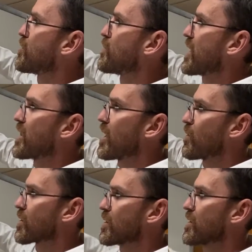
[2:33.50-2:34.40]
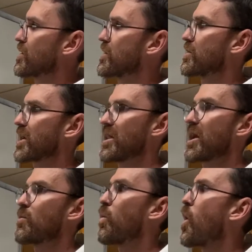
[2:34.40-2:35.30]
to a lower, okay,
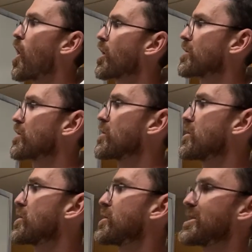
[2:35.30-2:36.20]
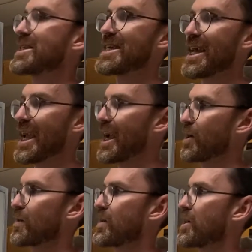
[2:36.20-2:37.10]
like water to
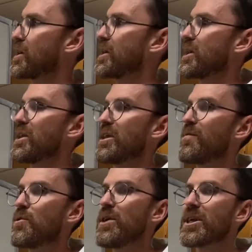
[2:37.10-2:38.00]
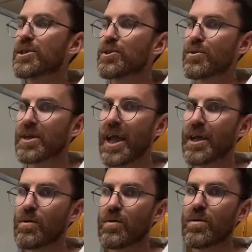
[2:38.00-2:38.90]
air, if you hit a certain
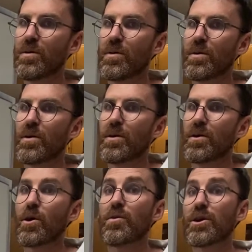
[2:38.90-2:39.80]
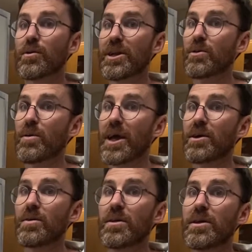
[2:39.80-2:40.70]
angle called the critical
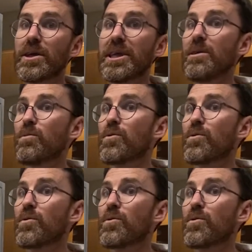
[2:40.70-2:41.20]
angle, it will